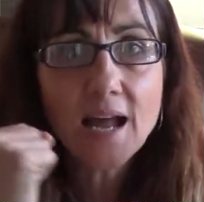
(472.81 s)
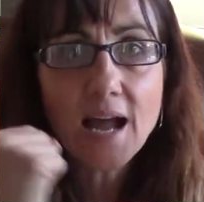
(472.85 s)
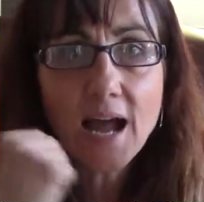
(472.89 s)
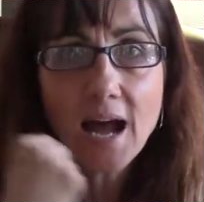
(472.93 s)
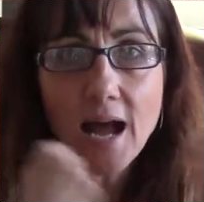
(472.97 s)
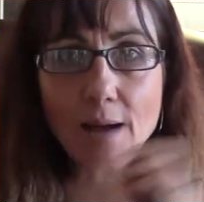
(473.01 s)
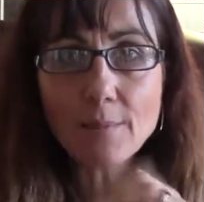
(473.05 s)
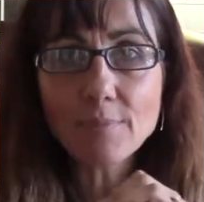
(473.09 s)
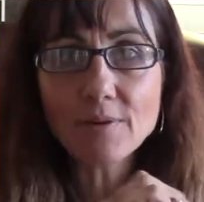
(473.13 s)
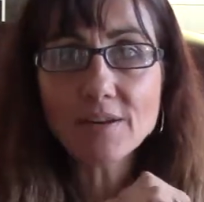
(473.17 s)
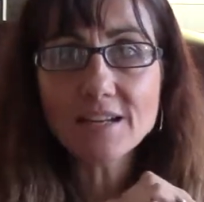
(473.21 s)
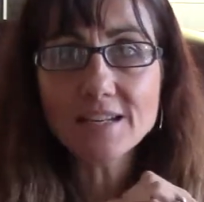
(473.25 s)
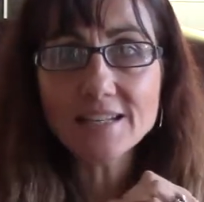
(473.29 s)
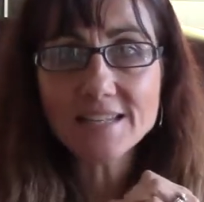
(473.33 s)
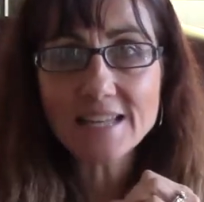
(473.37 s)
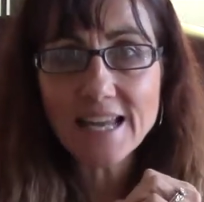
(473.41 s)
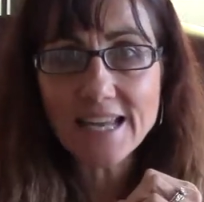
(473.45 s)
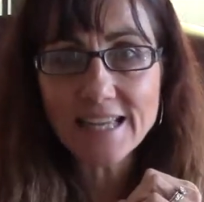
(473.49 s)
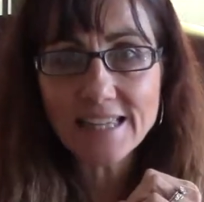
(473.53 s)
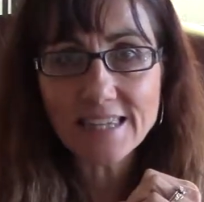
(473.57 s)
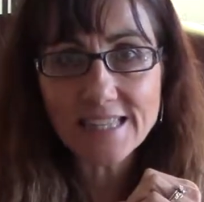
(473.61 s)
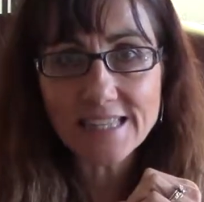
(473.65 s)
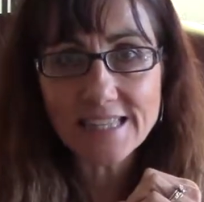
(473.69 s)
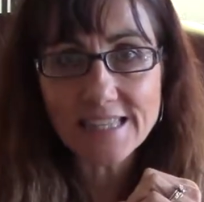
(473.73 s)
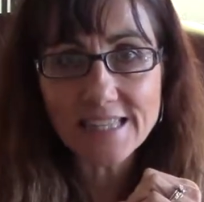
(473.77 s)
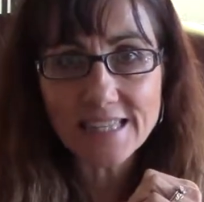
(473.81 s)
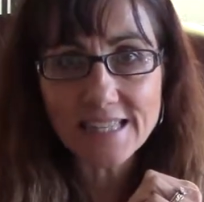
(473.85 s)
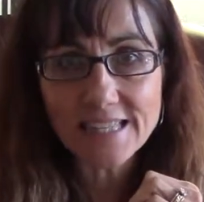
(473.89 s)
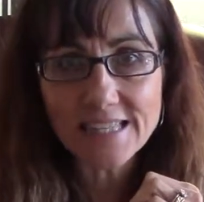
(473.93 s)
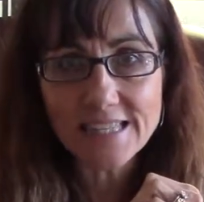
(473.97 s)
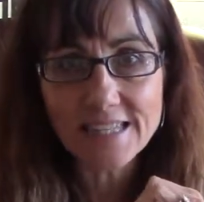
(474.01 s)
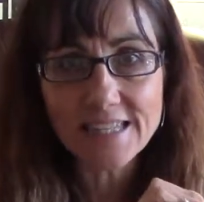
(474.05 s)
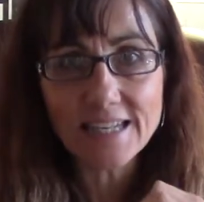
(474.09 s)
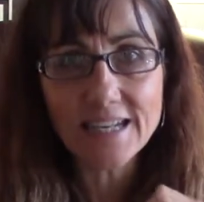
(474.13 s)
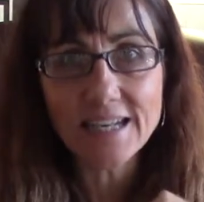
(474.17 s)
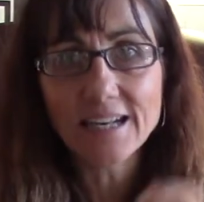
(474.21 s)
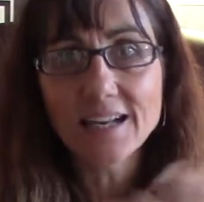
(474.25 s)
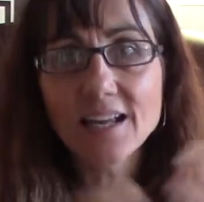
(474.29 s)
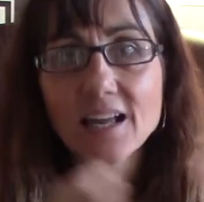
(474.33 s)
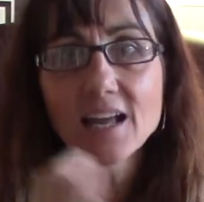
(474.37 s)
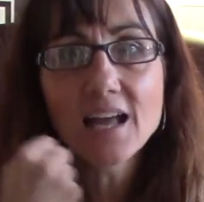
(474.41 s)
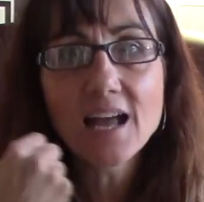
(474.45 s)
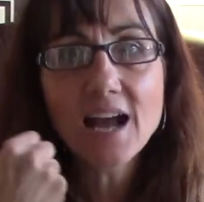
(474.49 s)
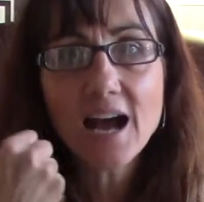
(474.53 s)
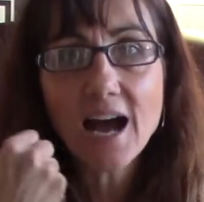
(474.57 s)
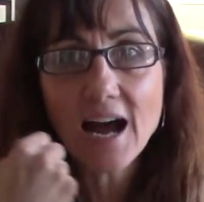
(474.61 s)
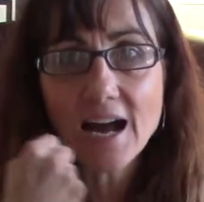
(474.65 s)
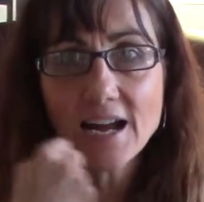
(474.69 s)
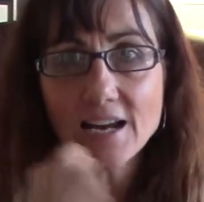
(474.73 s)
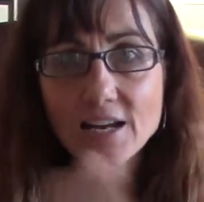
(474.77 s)
I'm going to take this listing.
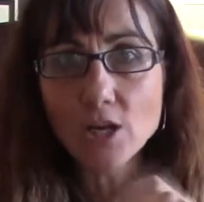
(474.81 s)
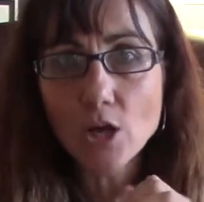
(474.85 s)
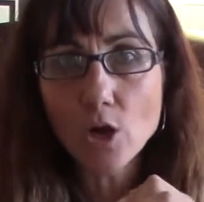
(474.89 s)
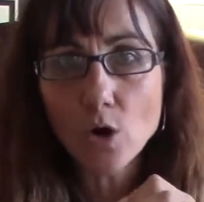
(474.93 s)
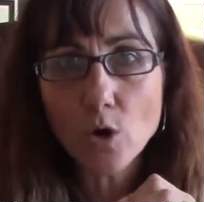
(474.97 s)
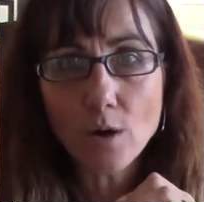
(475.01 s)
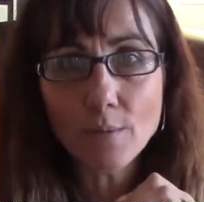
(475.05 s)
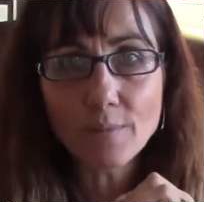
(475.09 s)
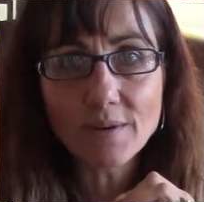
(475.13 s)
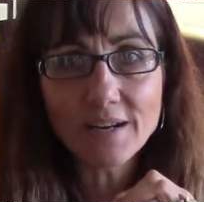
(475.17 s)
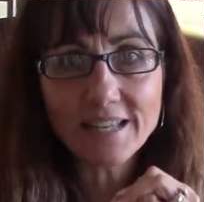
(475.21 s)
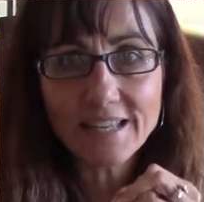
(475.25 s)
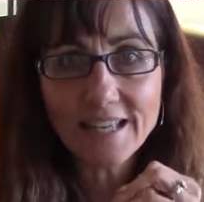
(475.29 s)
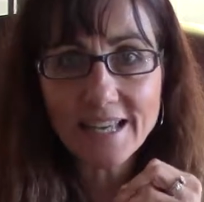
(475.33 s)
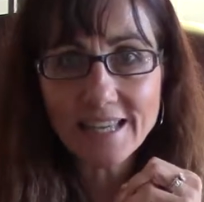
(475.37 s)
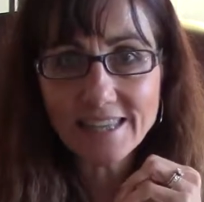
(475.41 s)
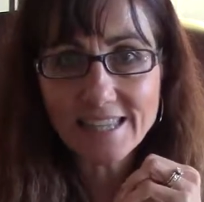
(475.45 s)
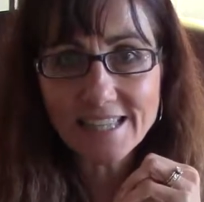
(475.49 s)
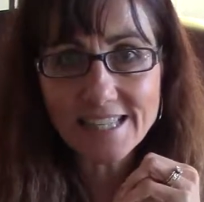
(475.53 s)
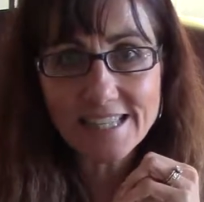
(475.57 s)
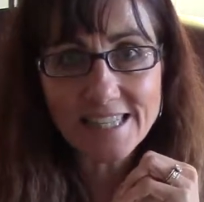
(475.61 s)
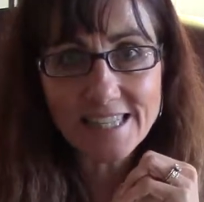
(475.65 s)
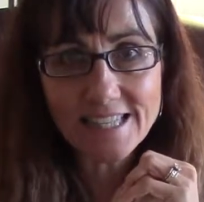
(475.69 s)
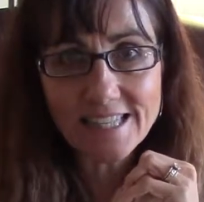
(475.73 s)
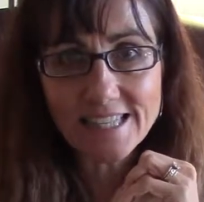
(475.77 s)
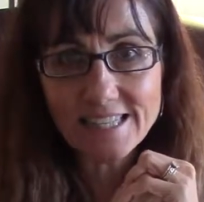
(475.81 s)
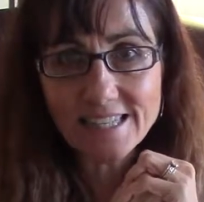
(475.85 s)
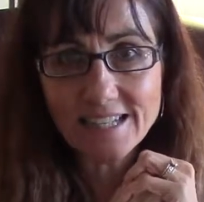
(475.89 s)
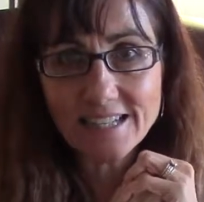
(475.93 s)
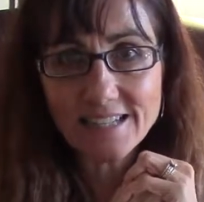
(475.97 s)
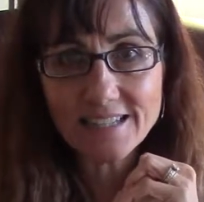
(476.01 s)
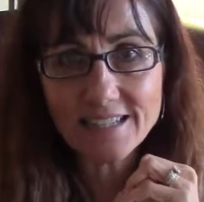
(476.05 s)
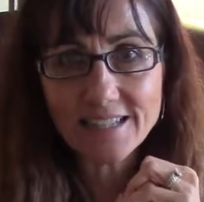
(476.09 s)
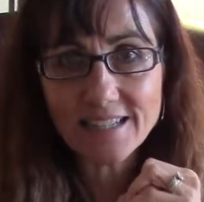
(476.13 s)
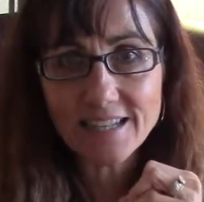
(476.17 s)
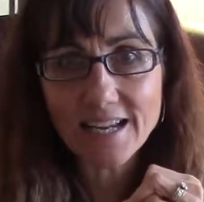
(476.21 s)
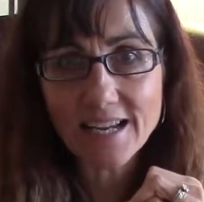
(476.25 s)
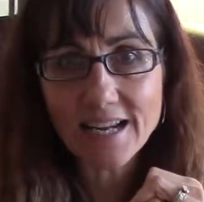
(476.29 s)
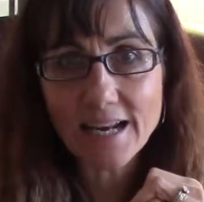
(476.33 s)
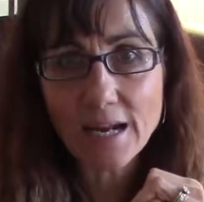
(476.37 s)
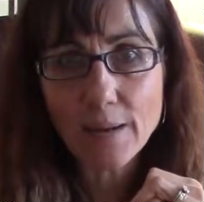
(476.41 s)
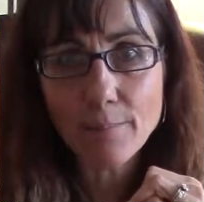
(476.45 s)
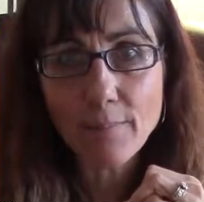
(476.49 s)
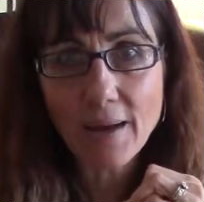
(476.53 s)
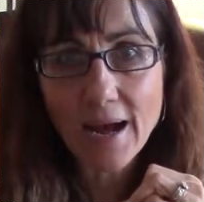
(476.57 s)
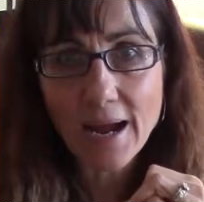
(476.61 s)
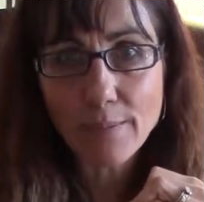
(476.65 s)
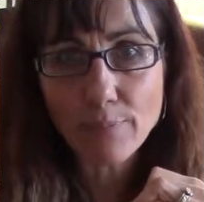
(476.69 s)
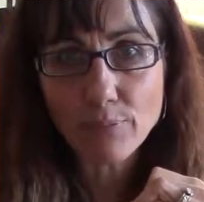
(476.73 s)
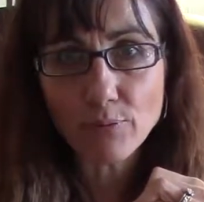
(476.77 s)
I know I'm going to get this listing tonight at
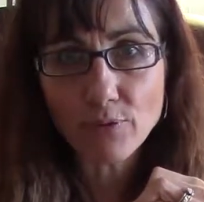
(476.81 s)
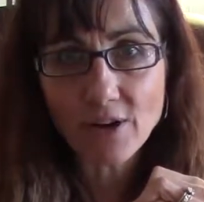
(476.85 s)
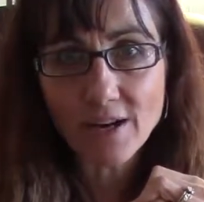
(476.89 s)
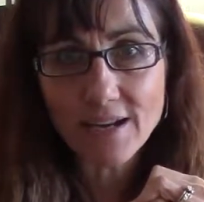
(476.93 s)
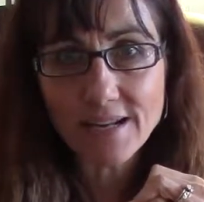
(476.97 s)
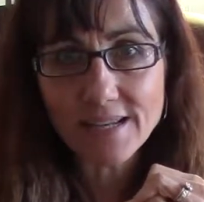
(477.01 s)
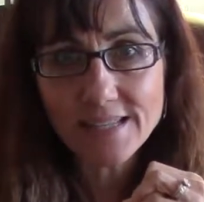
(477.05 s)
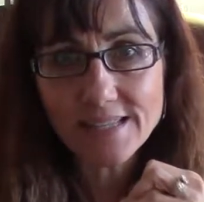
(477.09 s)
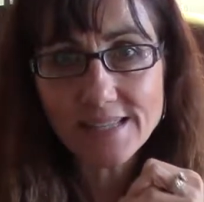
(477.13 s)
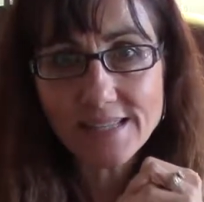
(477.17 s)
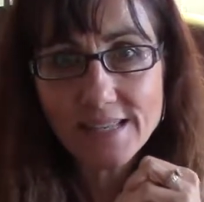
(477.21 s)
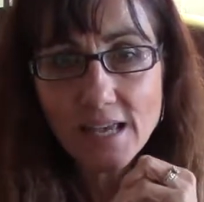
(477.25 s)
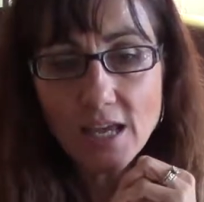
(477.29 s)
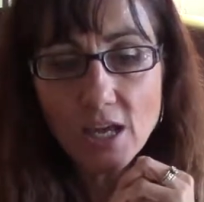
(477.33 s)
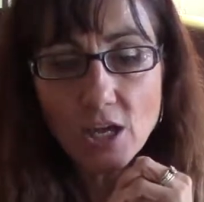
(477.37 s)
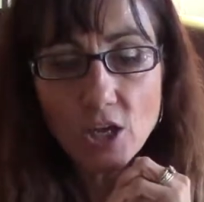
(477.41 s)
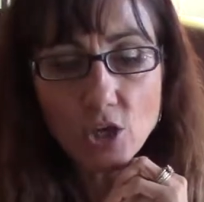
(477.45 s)
my price.